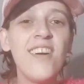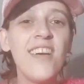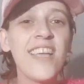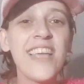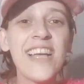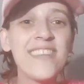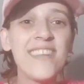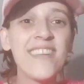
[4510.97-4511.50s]

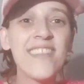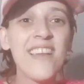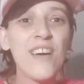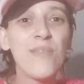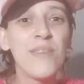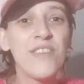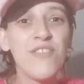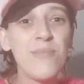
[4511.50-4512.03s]
Can't take that
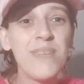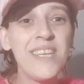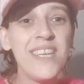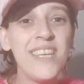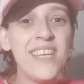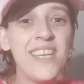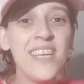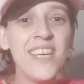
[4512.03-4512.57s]
away from me.
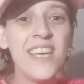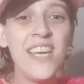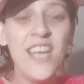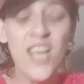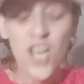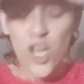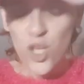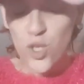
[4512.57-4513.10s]

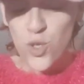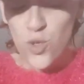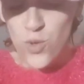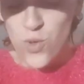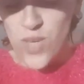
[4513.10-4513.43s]
You